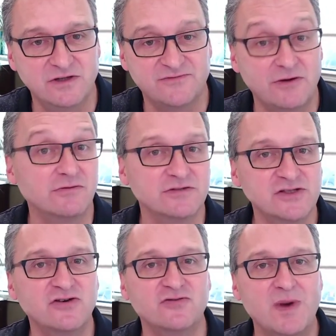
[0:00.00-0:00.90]
the Federal
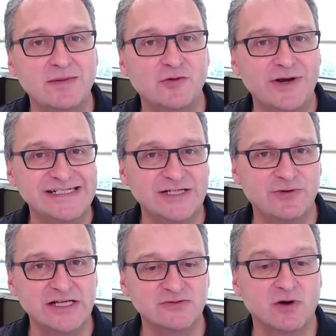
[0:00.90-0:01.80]
Reserve maybe raising
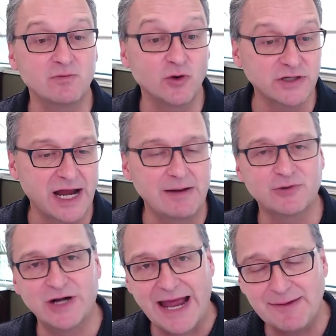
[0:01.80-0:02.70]
rates one more time,
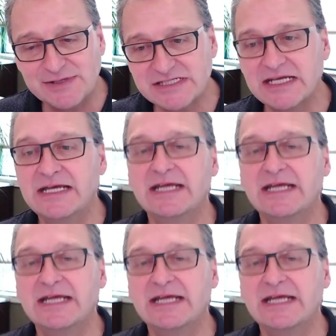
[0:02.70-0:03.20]
perhaps.